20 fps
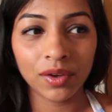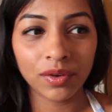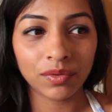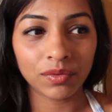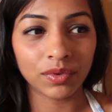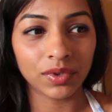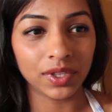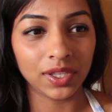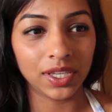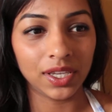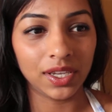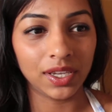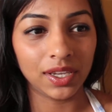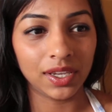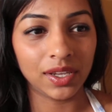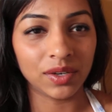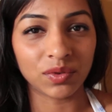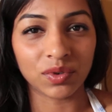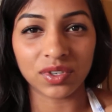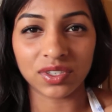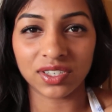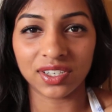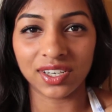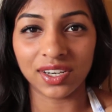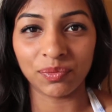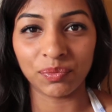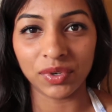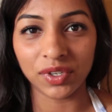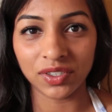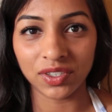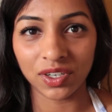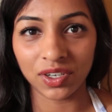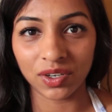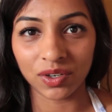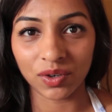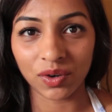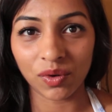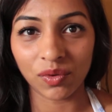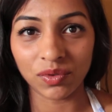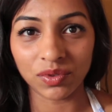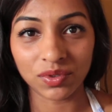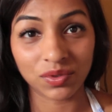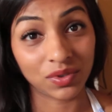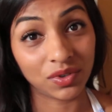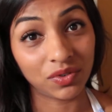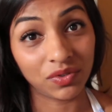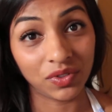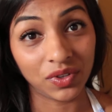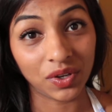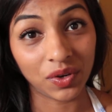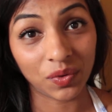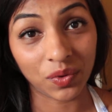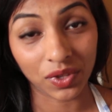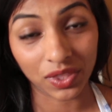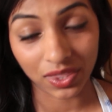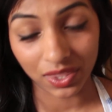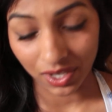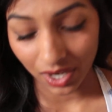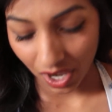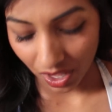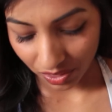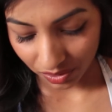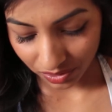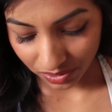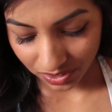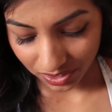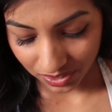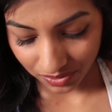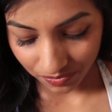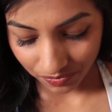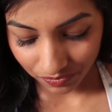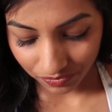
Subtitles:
really interested in building your own sort of look with the colors.